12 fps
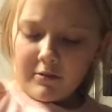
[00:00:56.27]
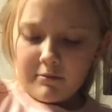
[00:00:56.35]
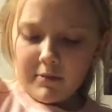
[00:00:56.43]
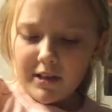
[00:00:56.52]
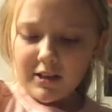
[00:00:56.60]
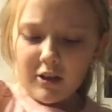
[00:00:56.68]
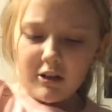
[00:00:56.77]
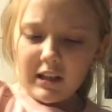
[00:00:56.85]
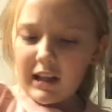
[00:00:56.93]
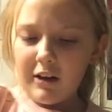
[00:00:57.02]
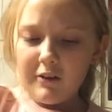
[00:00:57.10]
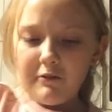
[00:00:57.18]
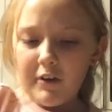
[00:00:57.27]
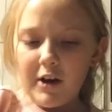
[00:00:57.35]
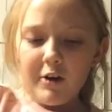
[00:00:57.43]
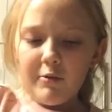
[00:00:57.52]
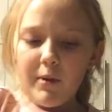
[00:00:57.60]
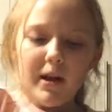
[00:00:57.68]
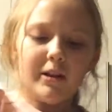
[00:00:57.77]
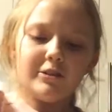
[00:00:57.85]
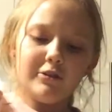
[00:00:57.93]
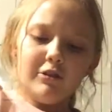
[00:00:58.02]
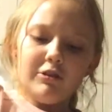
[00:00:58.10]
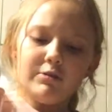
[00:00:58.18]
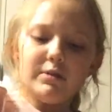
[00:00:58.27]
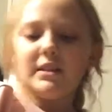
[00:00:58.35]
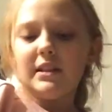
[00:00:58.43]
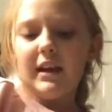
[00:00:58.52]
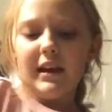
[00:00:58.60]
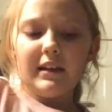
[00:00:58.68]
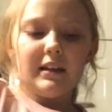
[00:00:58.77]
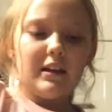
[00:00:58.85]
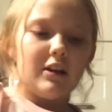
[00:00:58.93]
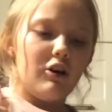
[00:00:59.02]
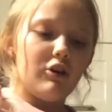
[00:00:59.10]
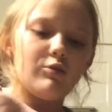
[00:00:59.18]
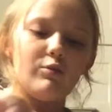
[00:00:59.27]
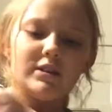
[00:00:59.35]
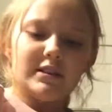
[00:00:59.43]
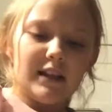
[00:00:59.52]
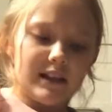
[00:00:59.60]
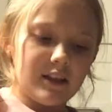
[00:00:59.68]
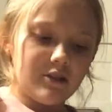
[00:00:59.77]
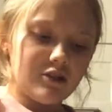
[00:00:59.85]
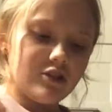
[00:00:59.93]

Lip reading: Mix it all together very well so you don't see like on one side there's